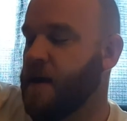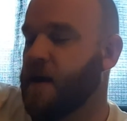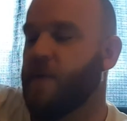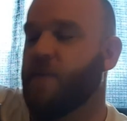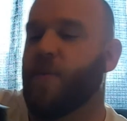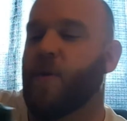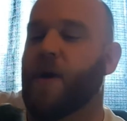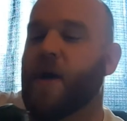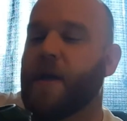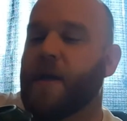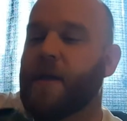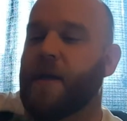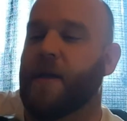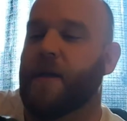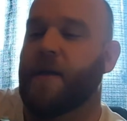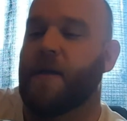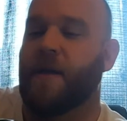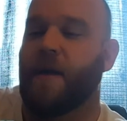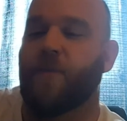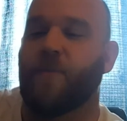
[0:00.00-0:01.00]
but
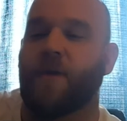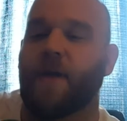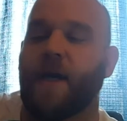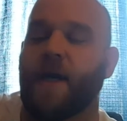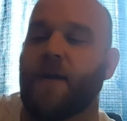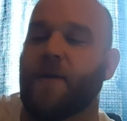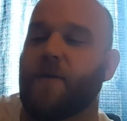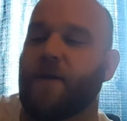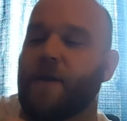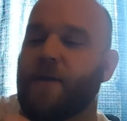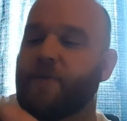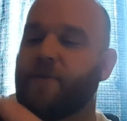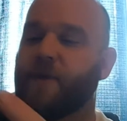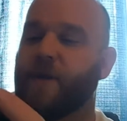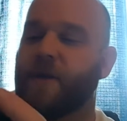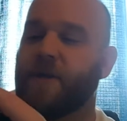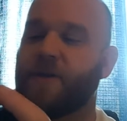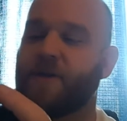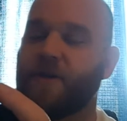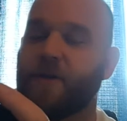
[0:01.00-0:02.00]
I plan on it
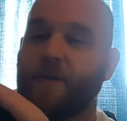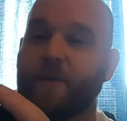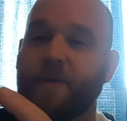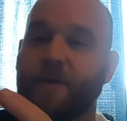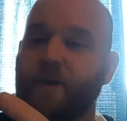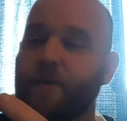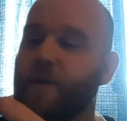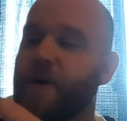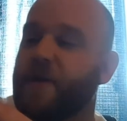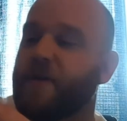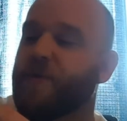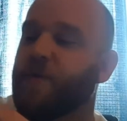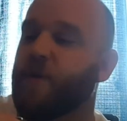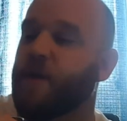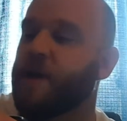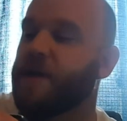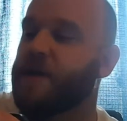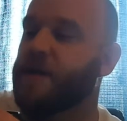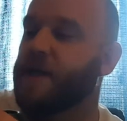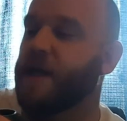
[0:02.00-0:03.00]
very soon when the weather
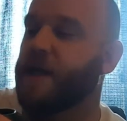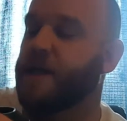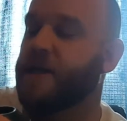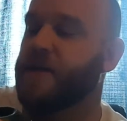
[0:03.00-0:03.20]
breaks and I can